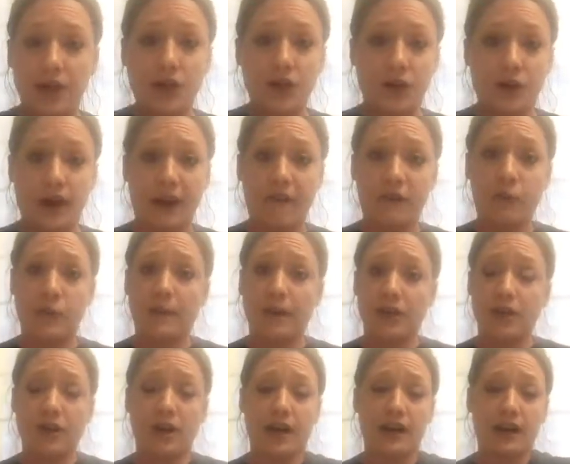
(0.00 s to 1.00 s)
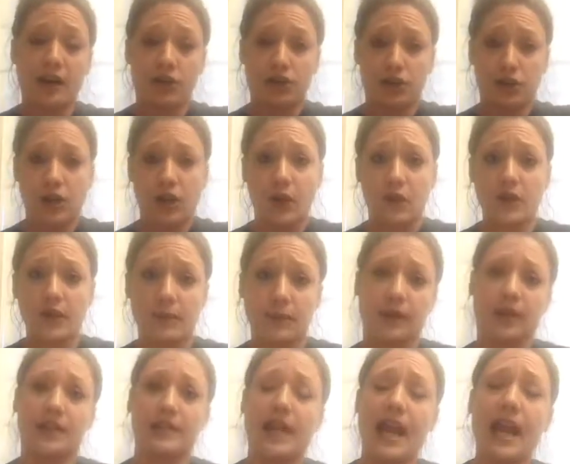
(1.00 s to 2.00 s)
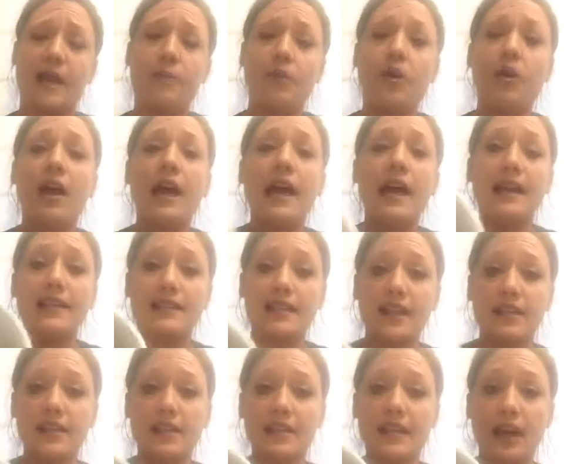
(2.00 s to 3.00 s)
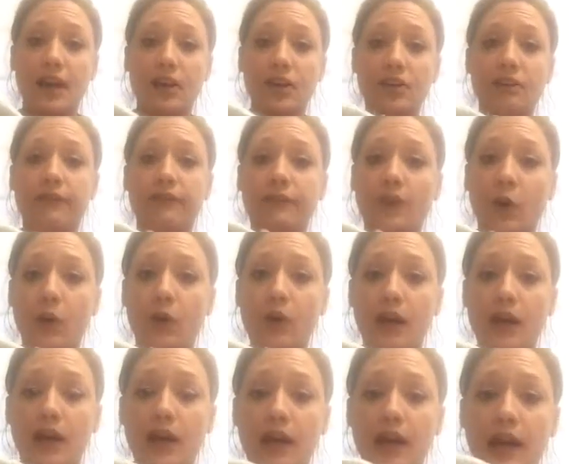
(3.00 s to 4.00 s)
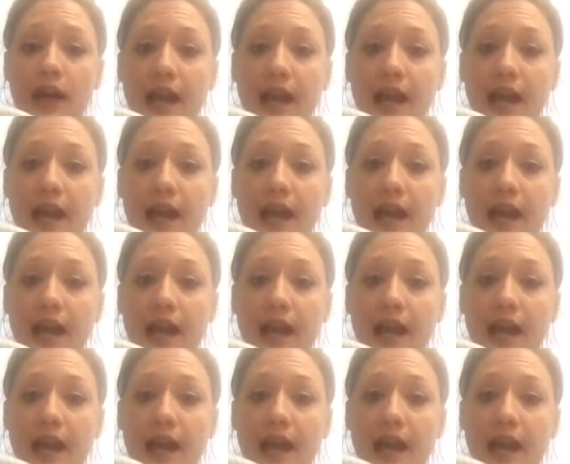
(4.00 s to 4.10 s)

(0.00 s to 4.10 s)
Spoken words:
You don't have to worry about trying to get your toes up on the table. Set this down on the floor.